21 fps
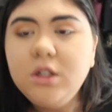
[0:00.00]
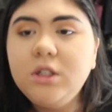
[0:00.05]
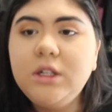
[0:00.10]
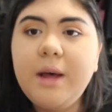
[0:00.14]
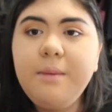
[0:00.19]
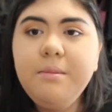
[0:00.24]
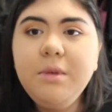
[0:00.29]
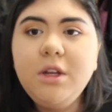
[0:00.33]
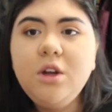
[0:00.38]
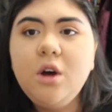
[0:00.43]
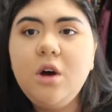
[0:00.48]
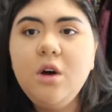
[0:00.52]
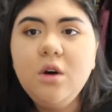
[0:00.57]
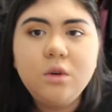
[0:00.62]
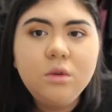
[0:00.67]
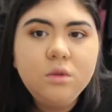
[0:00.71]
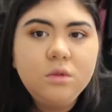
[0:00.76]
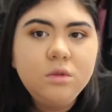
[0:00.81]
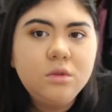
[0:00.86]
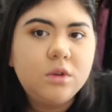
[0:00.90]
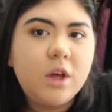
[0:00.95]
let me
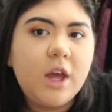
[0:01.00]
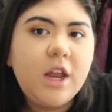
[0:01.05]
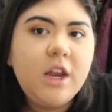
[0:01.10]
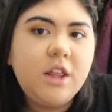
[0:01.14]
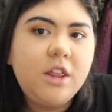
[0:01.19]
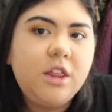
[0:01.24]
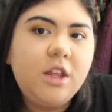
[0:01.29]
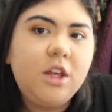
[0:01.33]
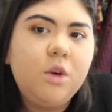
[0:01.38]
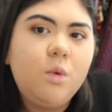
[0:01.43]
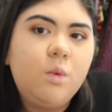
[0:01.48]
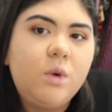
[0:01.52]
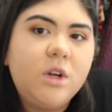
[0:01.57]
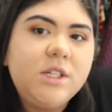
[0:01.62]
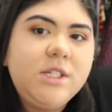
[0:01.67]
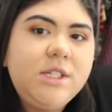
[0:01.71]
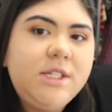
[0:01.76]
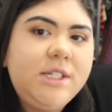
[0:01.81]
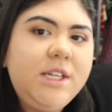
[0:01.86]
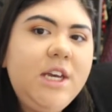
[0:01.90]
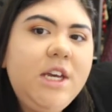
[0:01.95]
know anything you want to
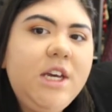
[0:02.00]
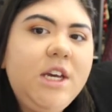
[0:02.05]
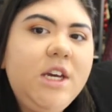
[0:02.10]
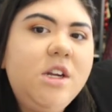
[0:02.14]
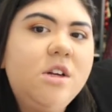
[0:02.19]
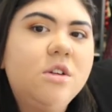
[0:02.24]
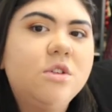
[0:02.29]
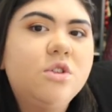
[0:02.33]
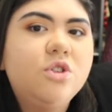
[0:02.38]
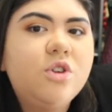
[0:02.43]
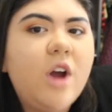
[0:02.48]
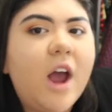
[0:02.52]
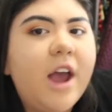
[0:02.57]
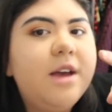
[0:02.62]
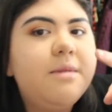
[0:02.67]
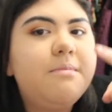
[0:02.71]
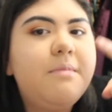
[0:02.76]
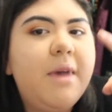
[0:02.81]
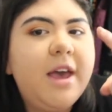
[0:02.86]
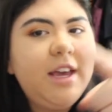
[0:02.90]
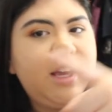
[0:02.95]
see, and I'll try
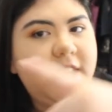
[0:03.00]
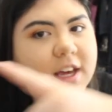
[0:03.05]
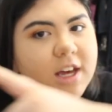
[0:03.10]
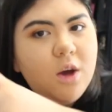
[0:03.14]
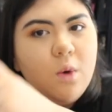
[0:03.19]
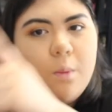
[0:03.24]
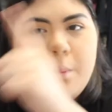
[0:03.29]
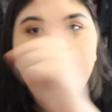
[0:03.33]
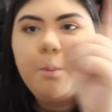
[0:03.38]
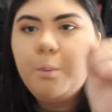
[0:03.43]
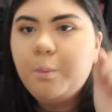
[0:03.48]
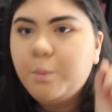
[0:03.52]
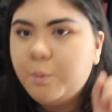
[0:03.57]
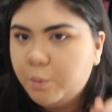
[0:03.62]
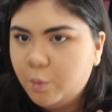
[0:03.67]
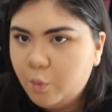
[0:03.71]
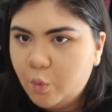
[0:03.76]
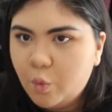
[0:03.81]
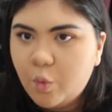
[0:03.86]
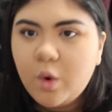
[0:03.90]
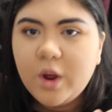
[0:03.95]
and make it
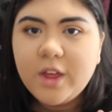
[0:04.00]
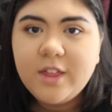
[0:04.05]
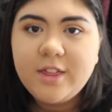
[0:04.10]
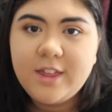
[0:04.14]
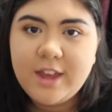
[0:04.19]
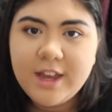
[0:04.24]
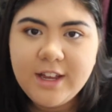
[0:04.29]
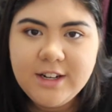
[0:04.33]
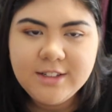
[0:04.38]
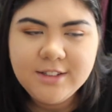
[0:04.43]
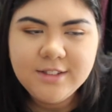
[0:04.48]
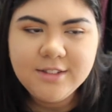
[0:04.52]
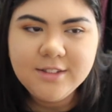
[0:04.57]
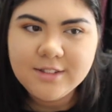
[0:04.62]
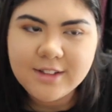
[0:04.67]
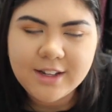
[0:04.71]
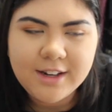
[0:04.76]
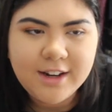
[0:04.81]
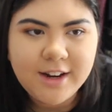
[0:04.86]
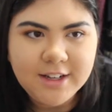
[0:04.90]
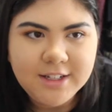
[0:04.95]
within
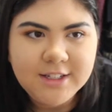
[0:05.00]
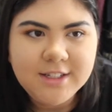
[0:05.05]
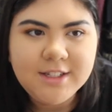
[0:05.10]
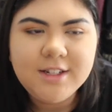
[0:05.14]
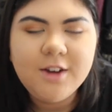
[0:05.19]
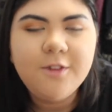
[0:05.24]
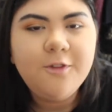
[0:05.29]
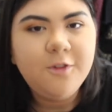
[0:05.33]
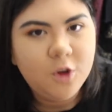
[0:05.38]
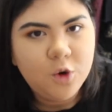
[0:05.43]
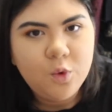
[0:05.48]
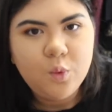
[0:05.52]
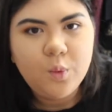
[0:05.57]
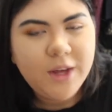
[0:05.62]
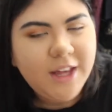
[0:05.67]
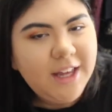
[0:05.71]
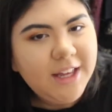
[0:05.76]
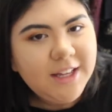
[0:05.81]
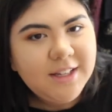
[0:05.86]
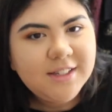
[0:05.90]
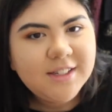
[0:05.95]
the next few
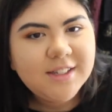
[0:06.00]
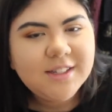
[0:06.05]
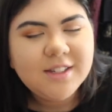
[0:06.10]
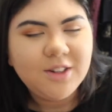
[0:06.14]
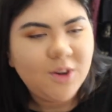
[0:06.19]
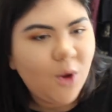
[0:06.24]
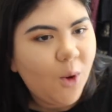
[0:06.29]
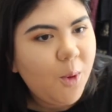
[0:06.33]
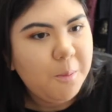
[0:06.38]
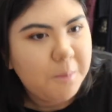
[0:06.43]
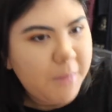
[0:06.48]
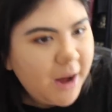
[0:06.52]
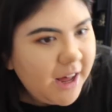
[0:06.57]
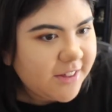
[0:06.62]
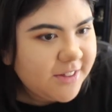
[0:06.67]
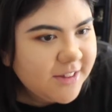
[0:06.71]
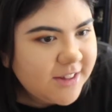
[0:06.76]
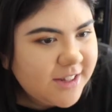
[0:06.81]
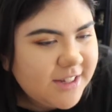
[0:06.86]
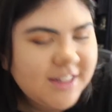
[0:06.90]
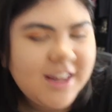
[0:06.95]
weeks, not
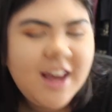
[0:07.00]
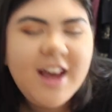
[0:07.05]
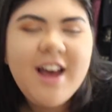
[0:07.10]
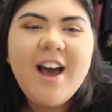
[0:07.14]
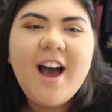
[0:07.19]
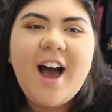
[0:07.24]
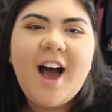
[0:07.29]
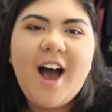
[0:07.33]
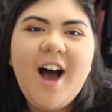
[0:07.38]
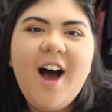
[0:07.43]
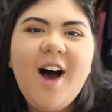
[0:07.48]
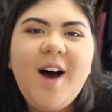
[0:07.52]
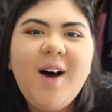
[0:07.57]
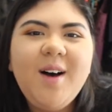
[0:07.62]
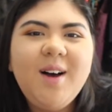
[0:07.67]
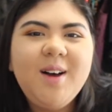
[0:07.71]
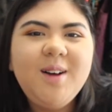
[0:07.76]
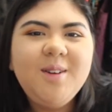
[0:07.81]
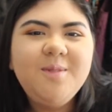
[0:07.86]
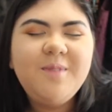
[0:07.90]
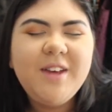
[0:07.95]
months.
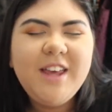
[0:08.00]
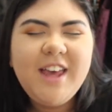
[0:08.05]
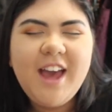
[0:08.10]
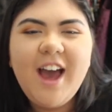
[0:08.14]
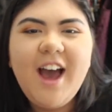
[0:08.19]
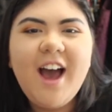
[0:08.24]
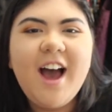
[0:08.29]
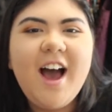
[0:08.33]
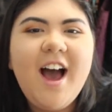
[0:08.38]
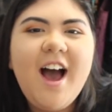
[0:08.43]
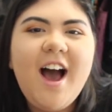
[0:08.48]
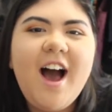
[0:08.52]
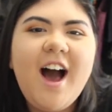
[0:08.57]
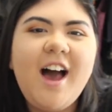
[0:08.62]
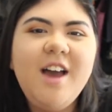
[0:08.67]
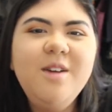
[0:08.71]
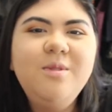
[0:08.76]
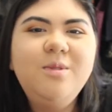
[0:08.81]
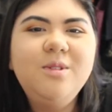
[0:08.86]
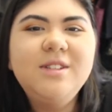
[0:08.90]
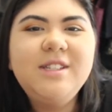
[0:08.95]
But yeah,
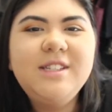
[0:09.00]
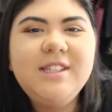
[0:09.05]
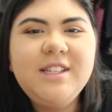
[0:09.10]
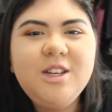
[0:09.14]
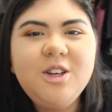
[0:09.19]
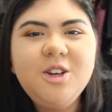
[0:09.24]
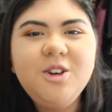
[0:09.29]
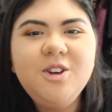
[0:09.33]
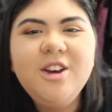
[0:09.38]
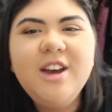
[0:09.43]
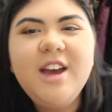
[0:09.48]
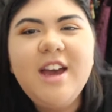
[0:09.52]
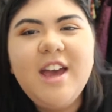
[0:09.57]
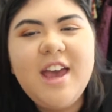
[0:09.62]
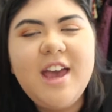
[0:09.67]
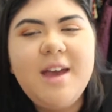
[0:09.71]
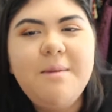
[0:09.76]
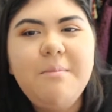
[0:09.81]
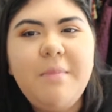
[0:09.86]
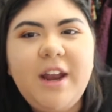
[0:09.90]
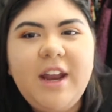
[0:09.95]
I will see you
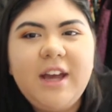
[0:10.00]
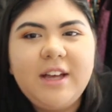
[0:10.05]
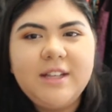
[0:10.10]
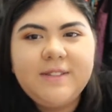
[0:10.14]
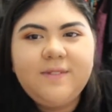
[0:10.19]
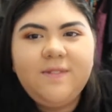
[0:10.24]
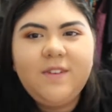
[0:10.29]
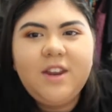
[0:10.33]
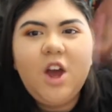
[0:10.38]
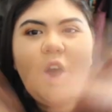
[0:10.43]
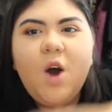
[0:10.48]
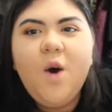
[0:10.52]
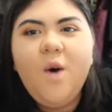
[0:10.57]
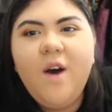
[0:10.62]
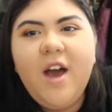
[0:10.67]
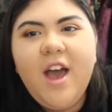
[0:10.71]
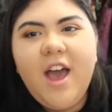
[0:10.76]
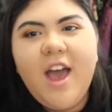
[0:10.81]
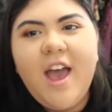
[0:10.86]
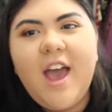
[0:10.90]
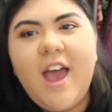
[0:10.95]
in my next video,
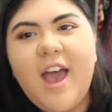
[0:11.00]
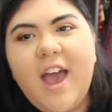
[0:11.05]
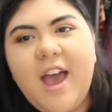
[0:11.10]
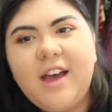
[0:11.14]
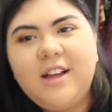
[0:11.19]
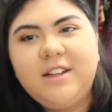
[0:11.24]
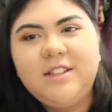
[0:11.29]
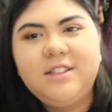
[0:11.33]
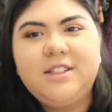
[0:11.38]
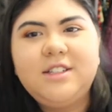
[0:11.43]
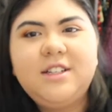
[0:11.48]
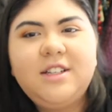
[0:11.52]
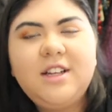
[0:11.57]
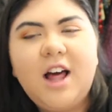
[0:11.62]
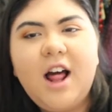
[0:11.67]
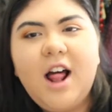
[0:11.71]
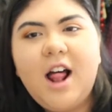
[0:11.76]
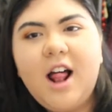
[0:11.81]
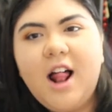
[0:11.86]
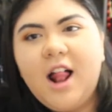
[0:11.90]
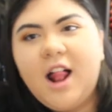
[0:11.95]
and
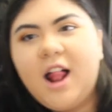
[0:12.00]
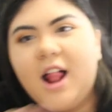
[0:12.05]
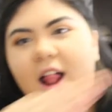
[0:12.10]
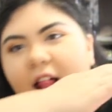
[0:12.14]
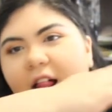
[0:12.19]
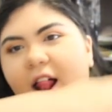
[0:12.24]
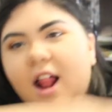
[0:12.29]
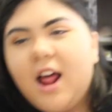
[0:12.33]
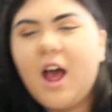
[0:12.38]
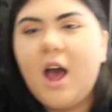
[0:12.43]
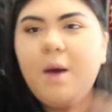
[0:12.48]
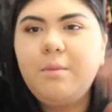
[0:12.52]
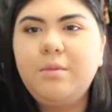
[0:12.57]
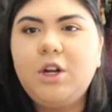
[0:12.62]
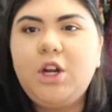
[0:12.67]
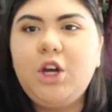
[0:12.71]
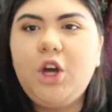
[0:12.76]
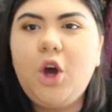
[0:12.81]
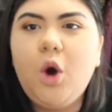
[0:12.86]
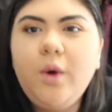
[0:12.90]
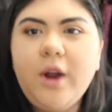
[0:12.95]
I'm
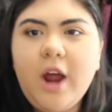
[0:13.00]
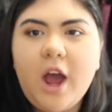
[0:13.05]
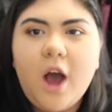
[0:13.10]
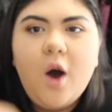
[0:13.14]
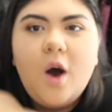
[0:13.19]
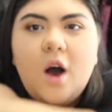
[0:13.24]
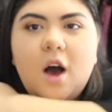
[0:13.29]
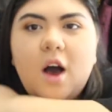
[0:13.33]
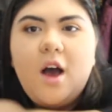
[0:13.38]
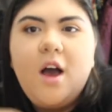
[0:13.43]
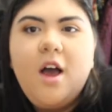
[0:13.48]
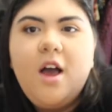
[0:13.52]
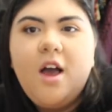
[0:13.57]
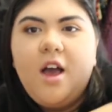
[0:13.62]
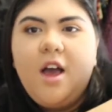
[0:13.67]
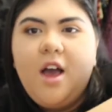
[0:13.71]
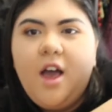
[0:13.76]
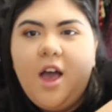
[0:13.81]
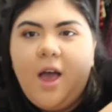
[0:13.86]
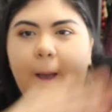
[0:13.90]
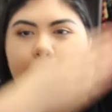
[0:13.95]
gonna go now.
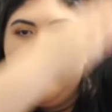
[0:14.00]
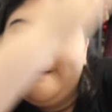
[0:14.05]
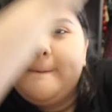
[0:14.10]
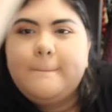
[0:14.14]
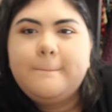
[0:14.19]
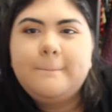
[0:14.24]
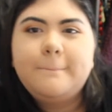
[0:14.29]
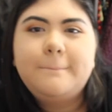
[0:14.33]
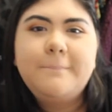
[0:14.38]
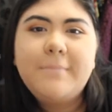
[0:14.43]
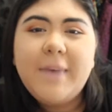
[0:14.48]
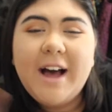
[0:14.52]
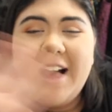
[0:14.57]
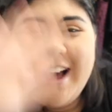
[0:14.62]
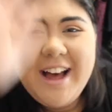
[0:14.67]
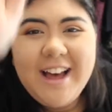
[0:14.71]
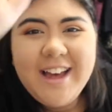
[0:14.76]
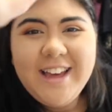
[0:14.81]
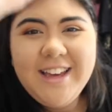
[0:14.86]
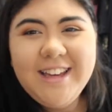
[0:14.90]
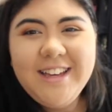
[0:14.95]

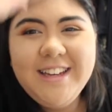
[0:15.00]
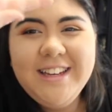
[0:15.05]
Bye!